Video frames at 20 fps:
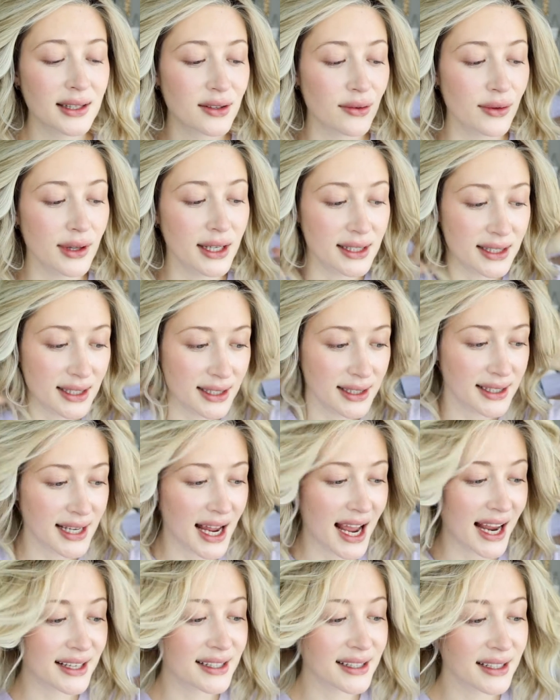So this is
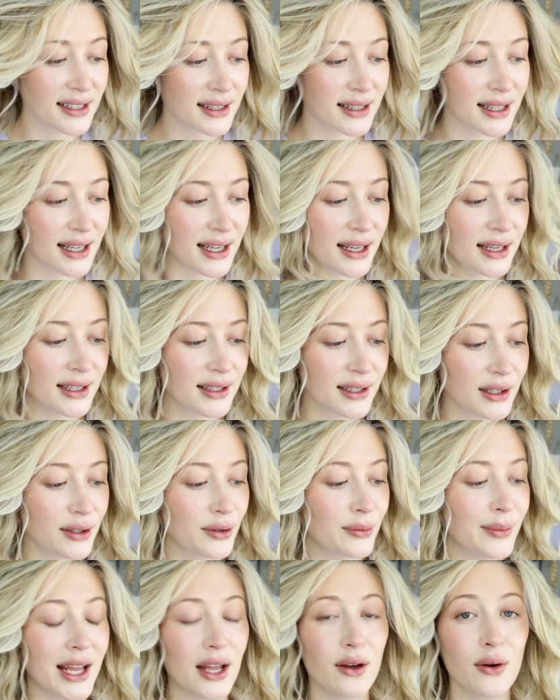technically, you know,
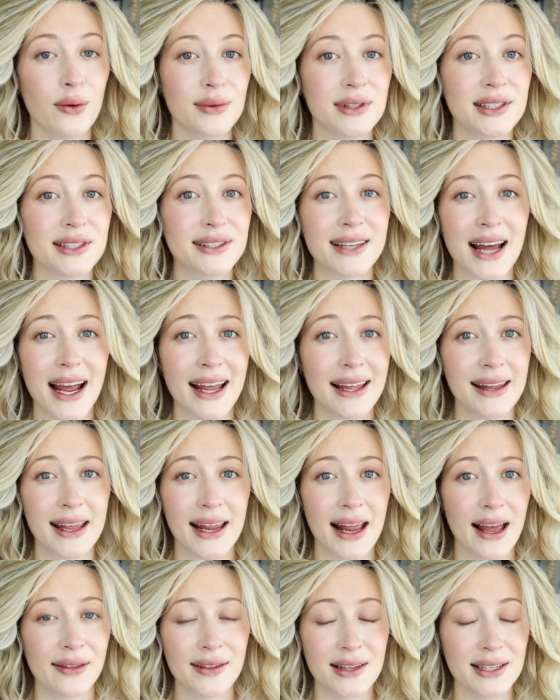my own styling
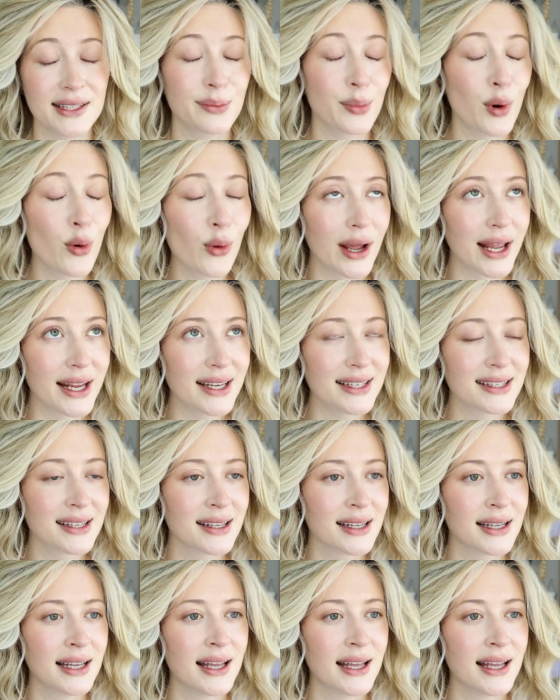at this point.